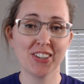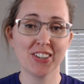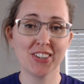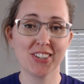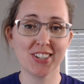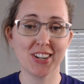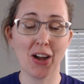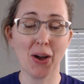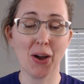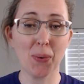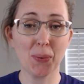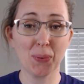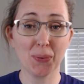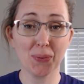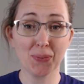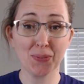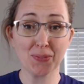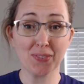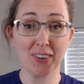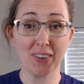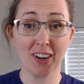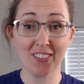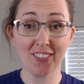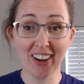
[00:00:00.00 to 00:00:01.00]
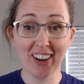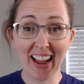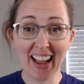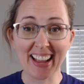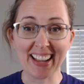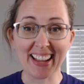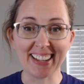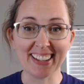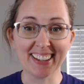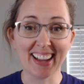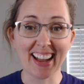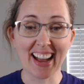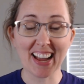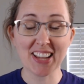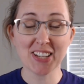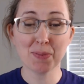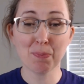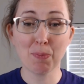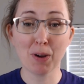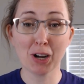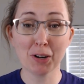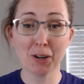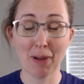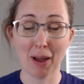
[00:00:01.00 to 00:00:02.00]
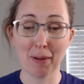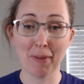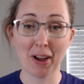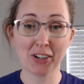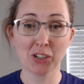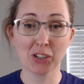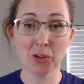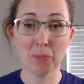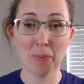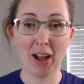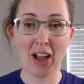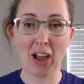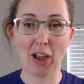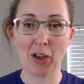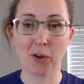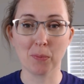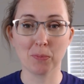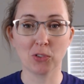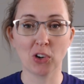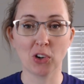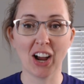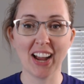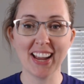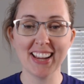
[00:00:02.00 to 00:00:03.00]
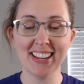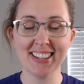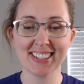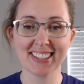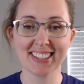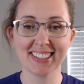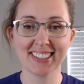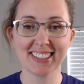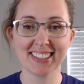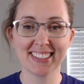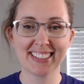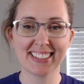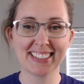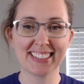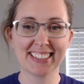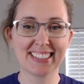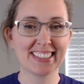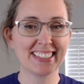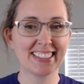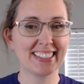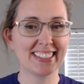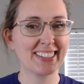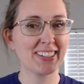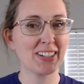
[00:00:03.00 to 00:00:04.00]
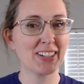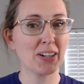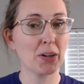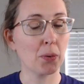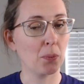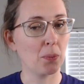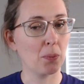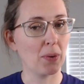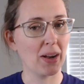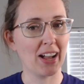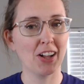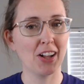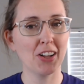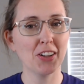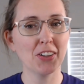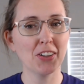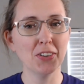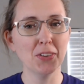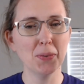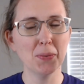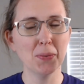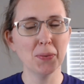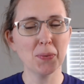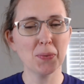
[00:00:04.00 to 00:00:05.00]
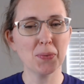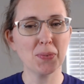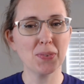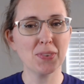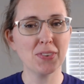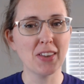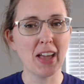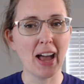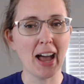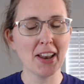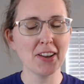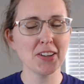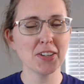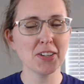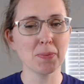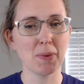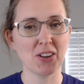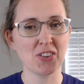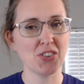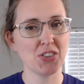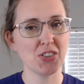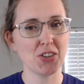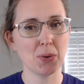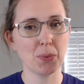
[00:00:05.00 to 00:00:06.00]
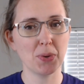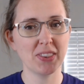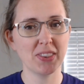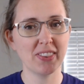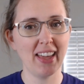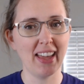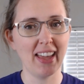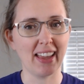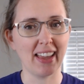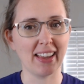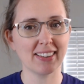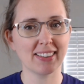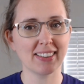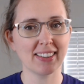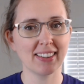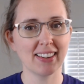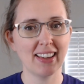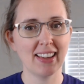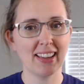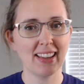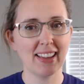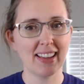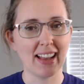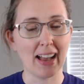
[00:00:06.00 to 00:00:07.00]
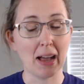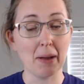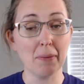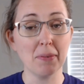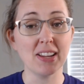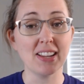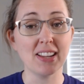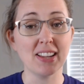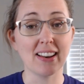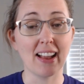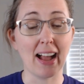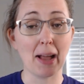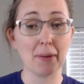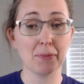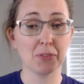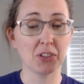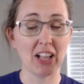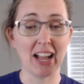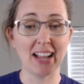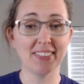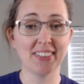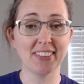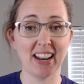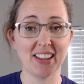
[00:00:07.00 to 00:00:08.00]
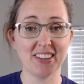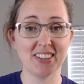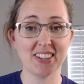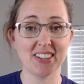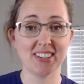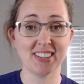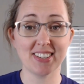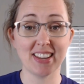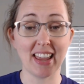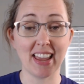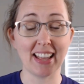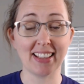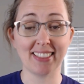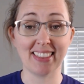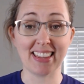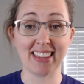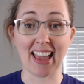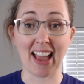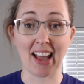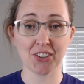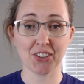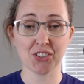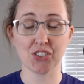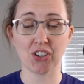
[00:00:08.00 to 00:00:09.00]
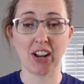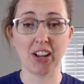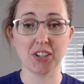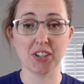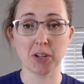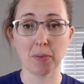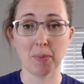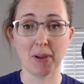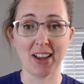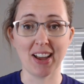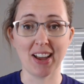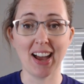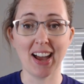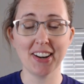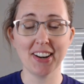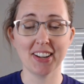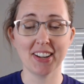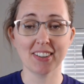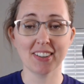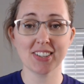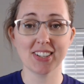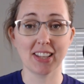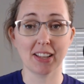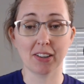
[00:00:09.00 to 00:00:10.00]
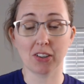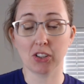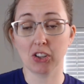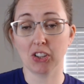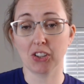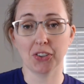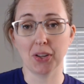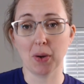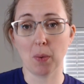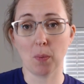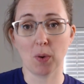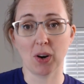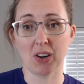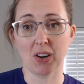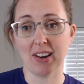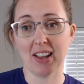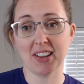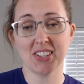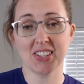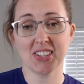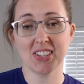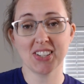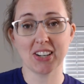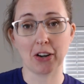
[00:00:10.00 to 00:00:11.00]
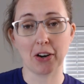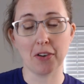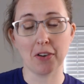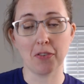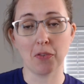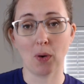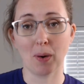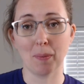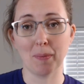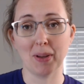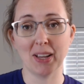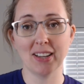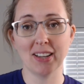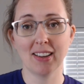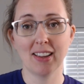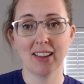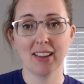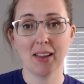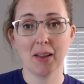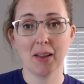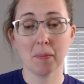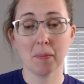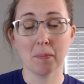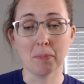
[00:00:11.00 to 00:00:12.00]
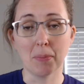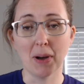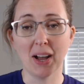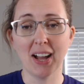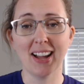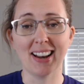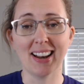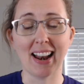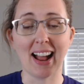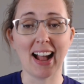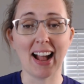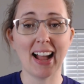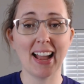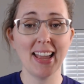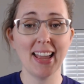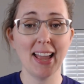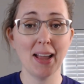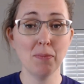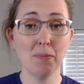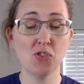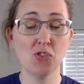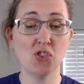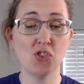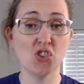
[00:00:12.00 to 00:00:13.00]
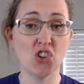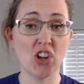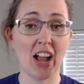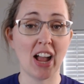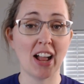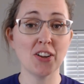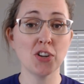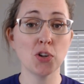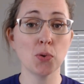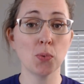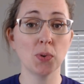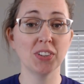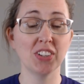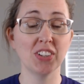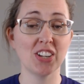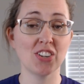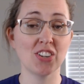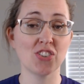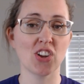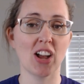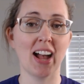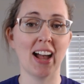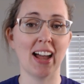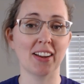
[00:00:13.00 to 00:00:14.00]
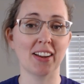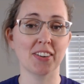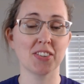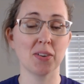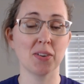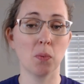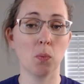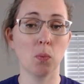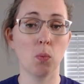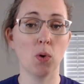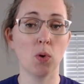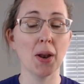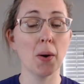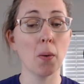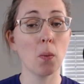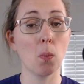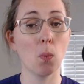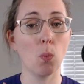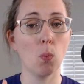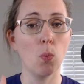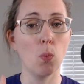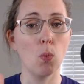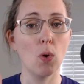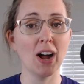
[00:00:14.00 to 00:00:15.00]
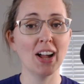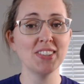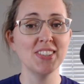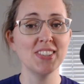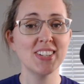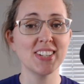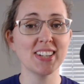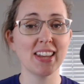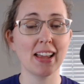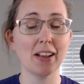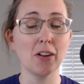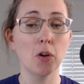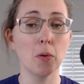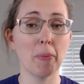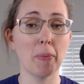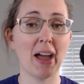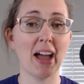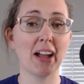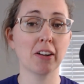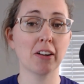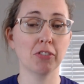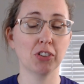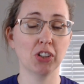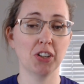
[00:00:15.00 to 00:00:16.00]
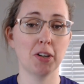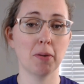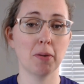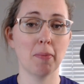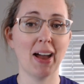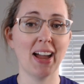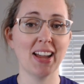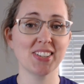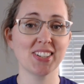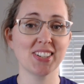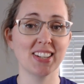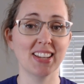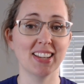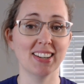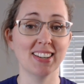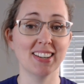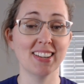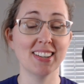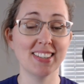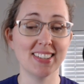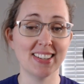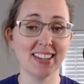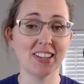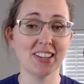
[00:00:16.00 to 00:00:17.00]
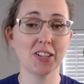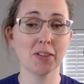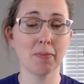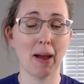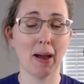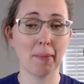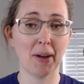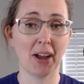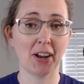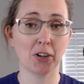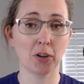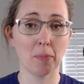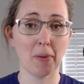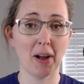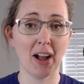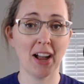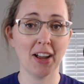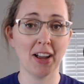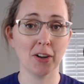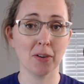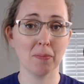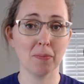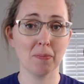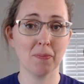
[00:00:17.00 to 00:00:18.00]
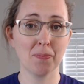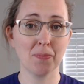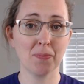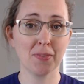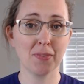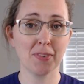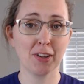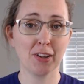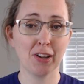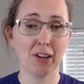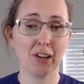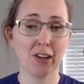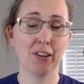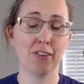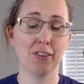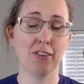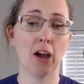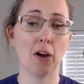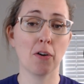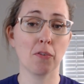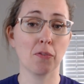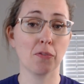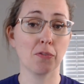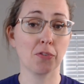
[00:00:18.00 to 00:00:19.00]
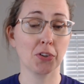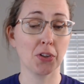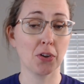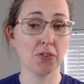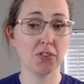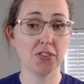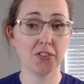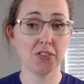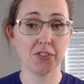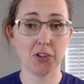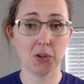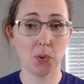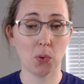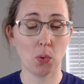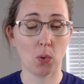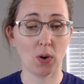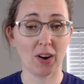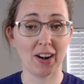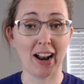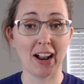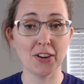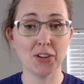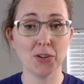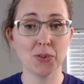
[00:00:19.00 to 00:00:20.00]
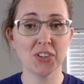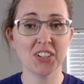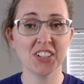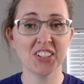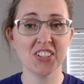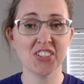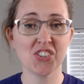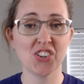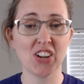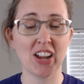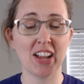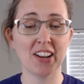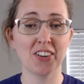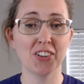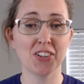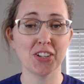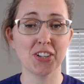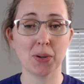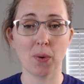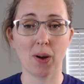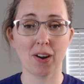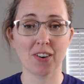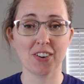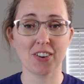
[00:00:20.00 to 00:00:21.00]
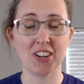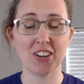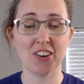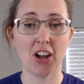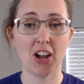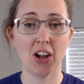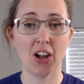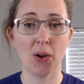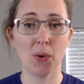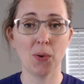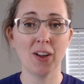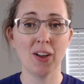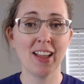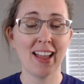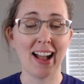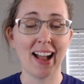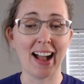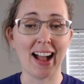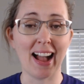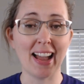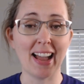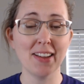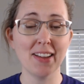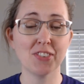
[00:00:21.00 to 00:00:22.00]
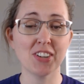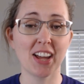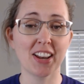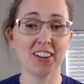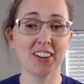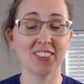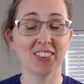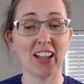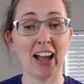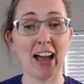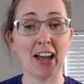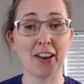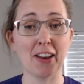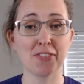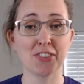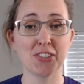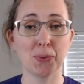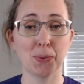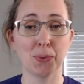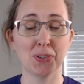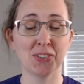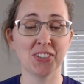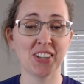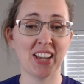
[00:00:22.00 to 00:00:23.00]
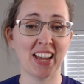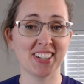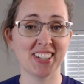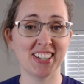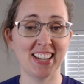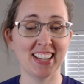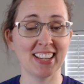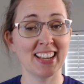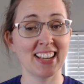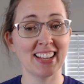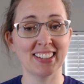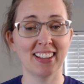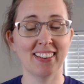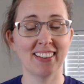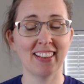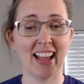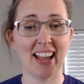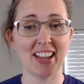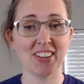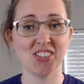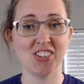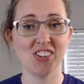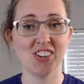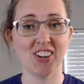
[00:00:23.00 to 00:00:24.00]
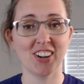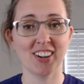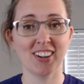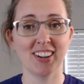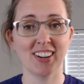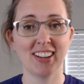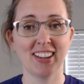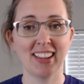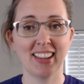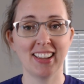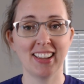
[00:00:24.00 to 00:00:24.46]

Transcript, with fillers: So, hooray, I spared my microbiome, right? Well, not as much as you would think. I mean, I'm glad that I didn't take the extra antibiotics that clearly weren't necessary for me, but I am genuinely shocked what one single bag of clindamycin did to my microbiome. Now, for those of you who are not new to this channel, you already know I have done a lot of stool testing in the last year.